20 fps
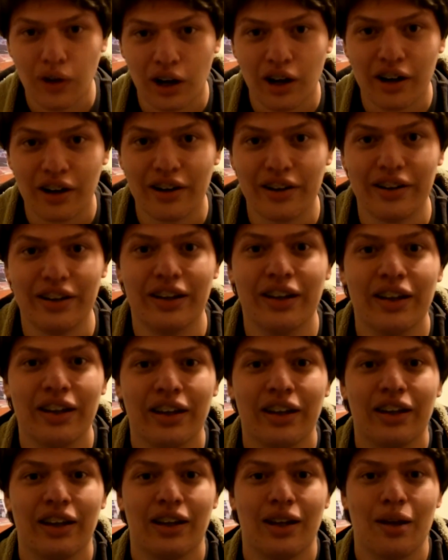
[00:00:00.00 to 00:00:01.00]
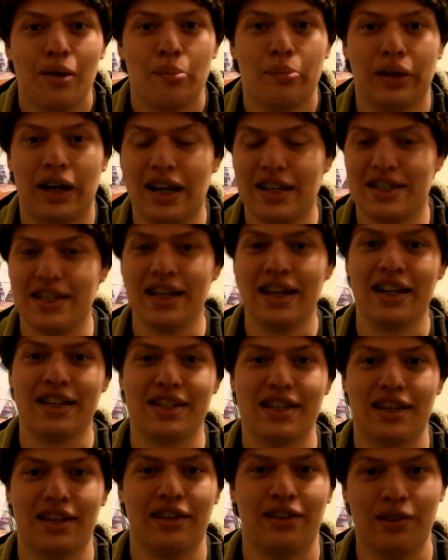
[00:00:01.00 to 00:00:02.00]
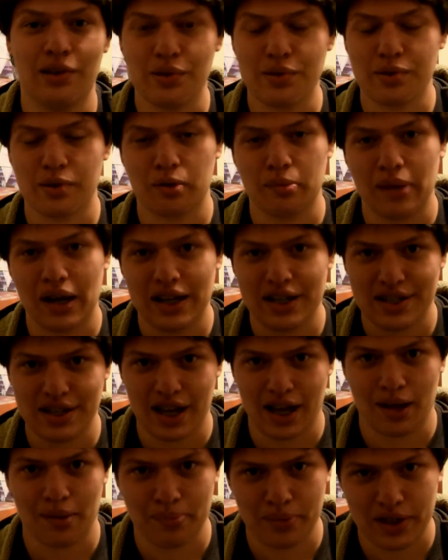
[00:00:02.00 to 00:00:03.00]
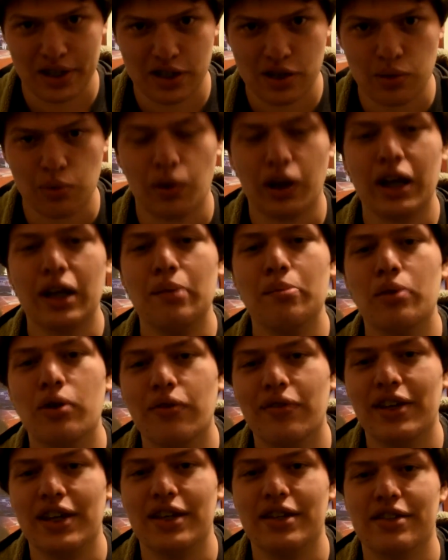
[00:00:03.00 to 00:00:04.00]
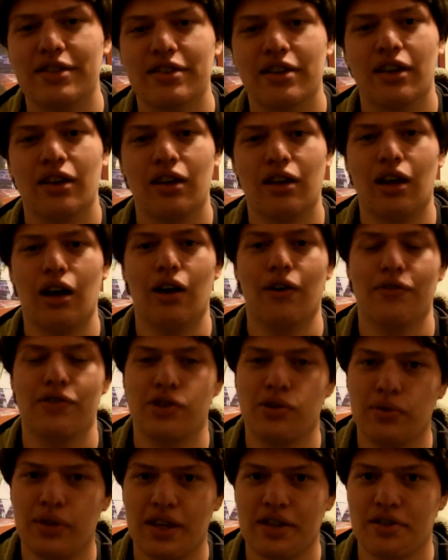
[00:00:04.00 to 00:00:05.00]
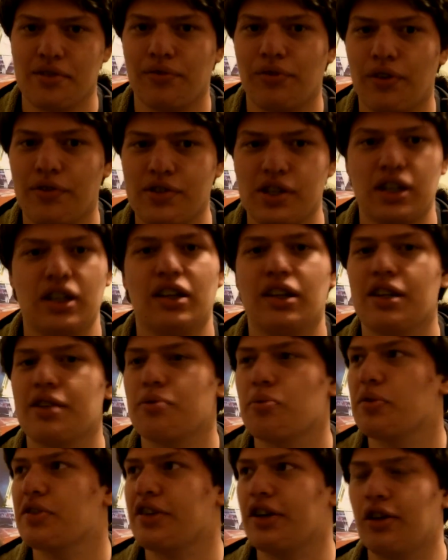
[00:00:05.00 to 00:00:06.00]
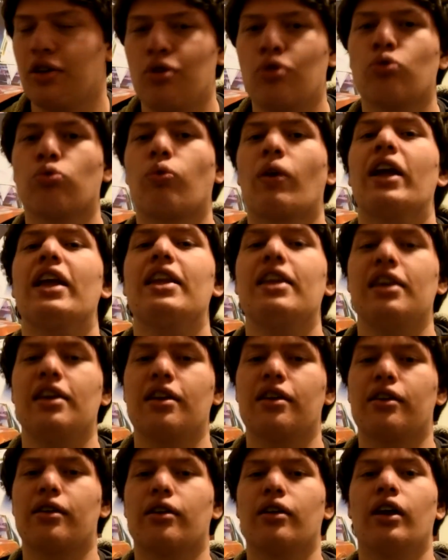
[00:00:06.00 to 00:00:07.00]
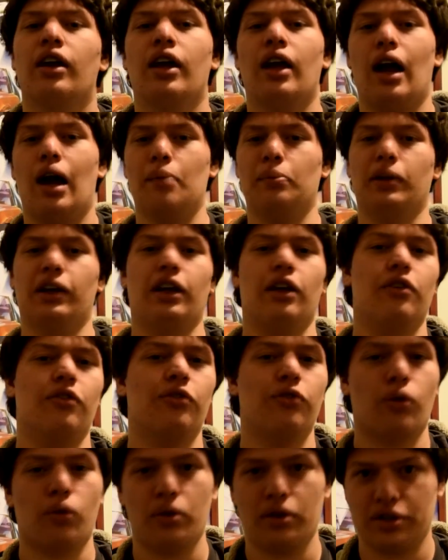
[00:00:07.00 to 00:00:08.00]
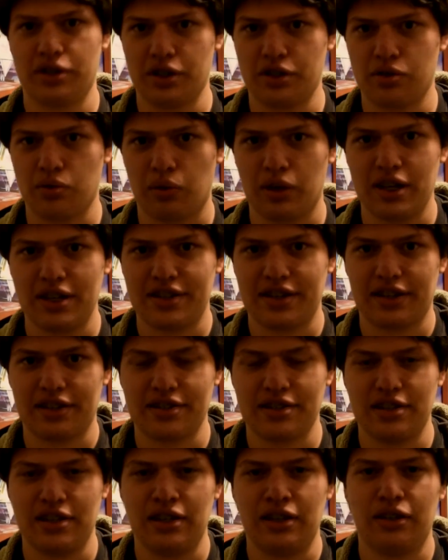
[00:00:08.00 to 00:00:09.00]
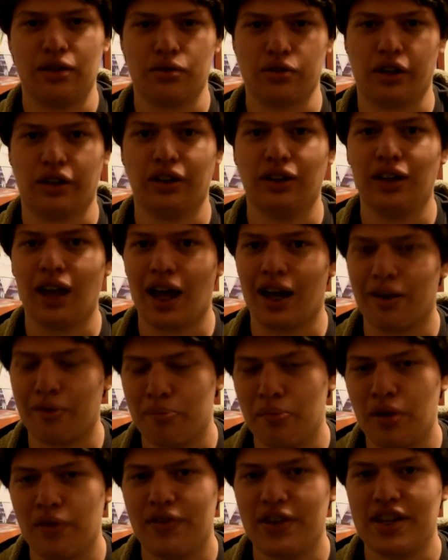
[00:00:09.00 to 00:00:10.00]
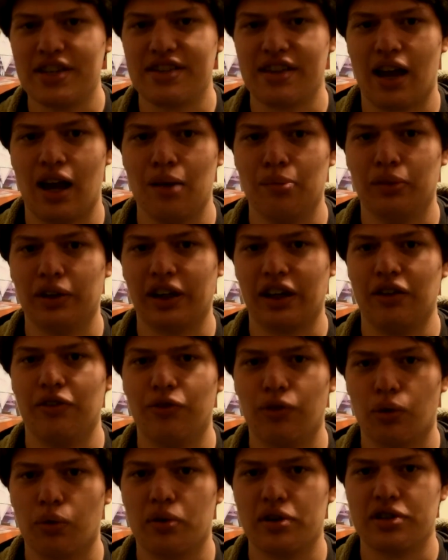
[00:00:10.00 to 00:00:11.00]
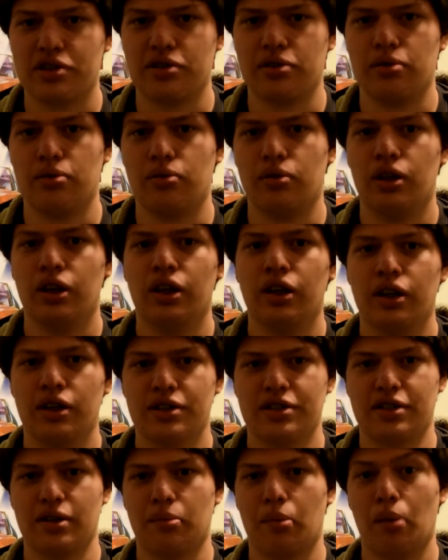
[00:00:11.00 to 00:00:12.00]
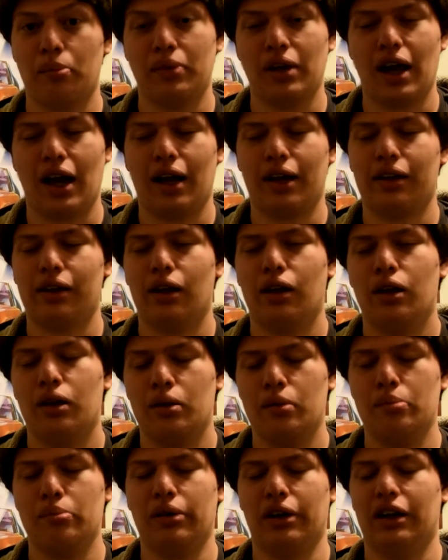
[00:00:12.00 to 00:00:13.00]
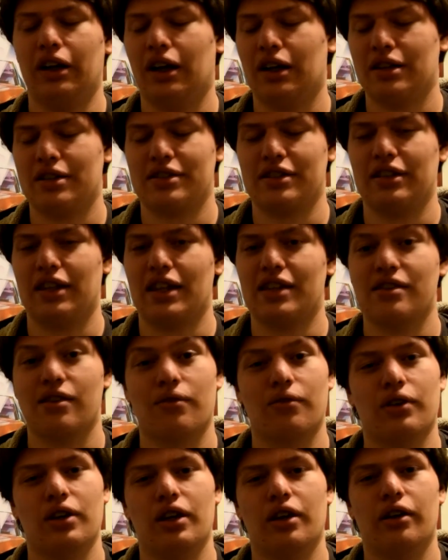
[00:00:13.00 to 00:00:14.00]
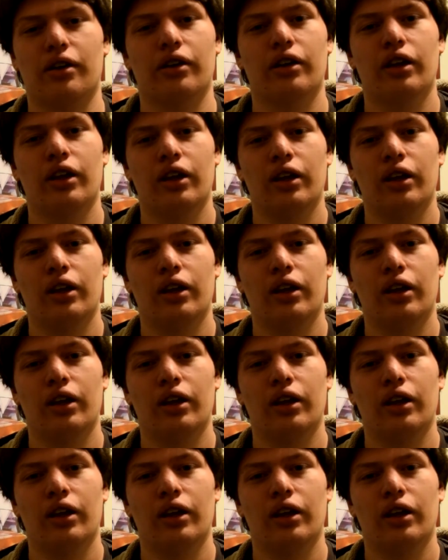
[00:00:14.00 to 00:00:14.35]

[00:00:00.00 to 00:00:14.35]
hard. But I did it. Those were my top 20 movies of 2015. This was a great year. I'm looking forward to 2016. There's a lot of movies I'm looking forward to. Some I'm not, but honestly, that's every year.